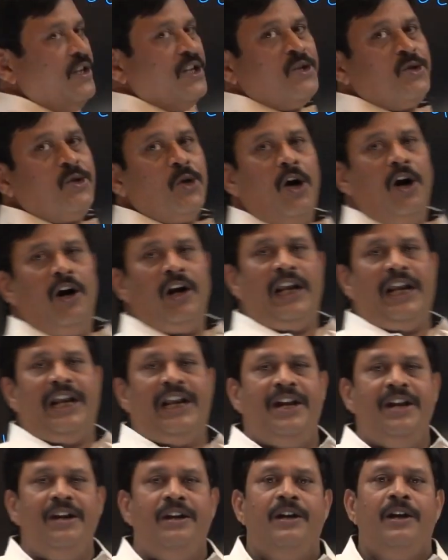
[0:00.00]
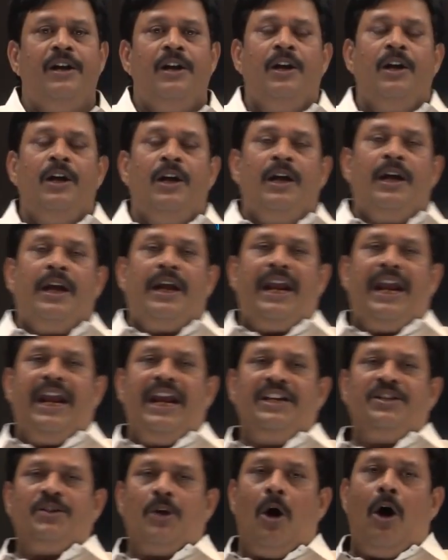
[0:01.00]
the solid
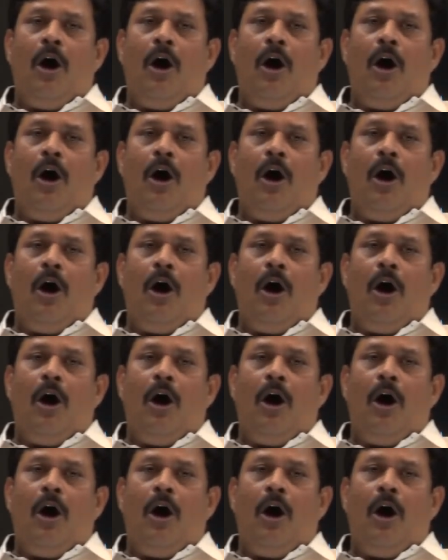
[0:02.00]
is